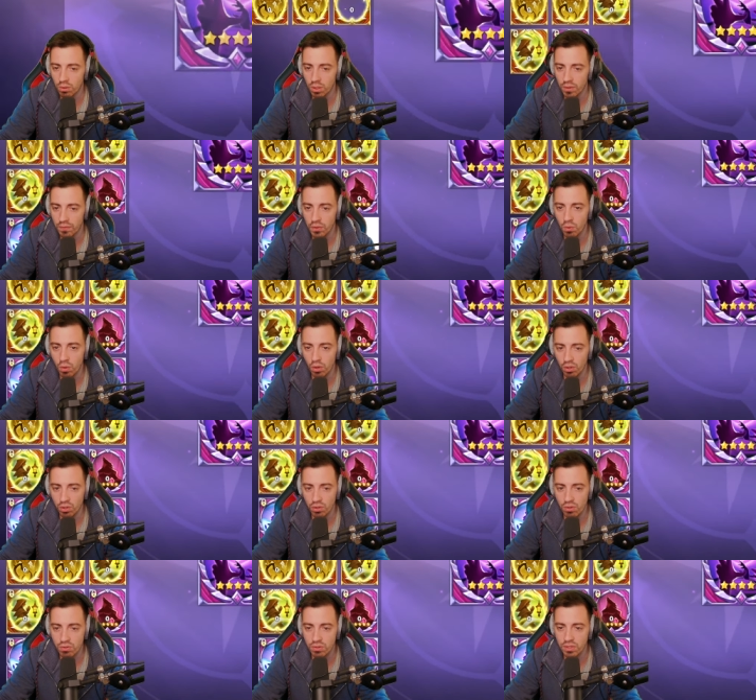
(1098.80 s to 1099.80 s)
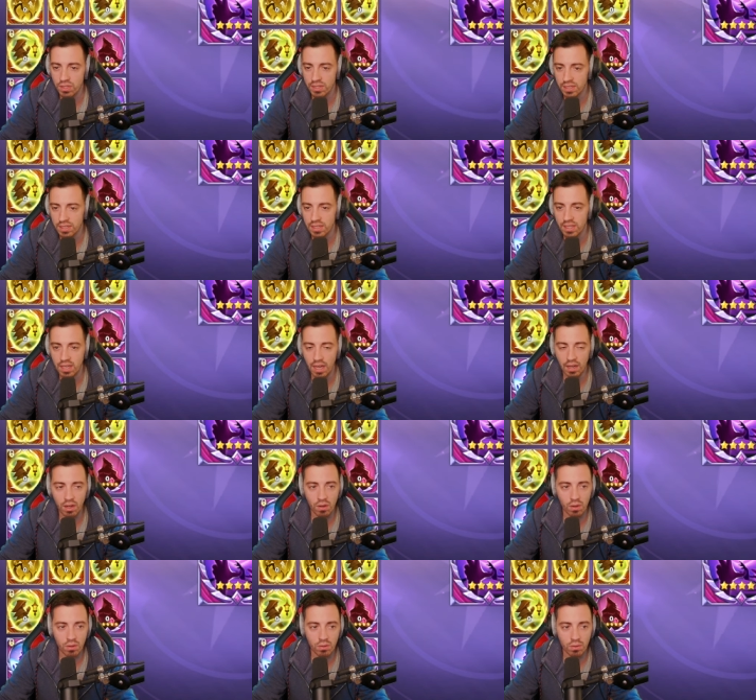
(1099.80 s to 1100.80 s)
if you are curious, this is the
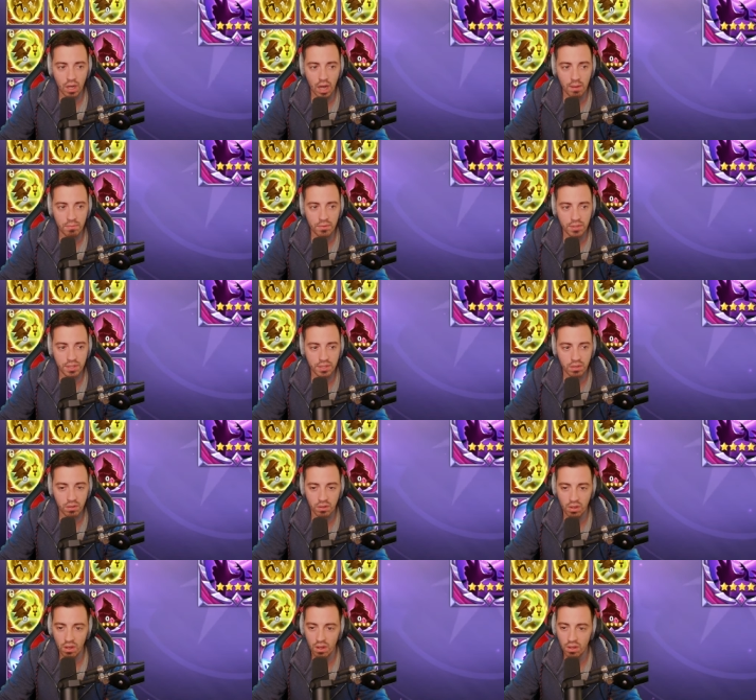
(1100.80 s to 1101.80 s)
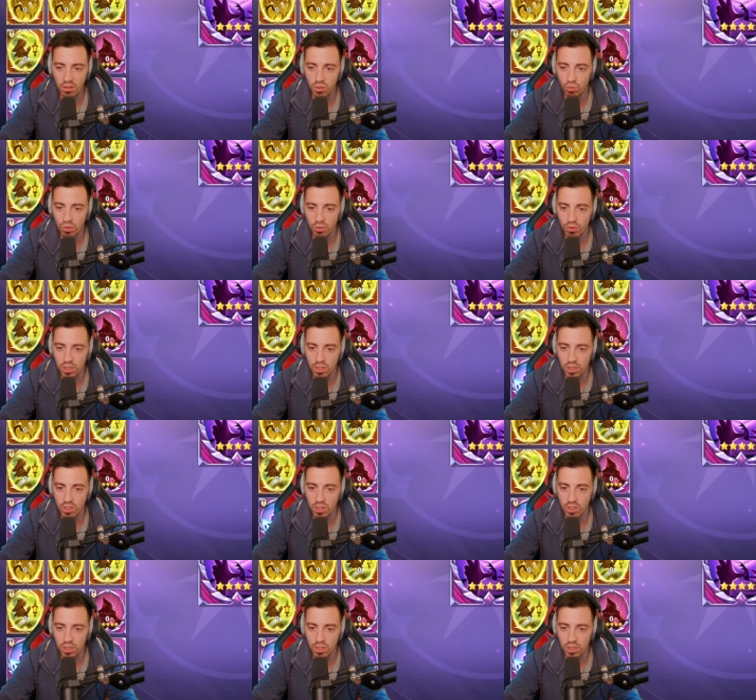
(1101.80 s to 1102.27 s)
echo I'm using on her to increase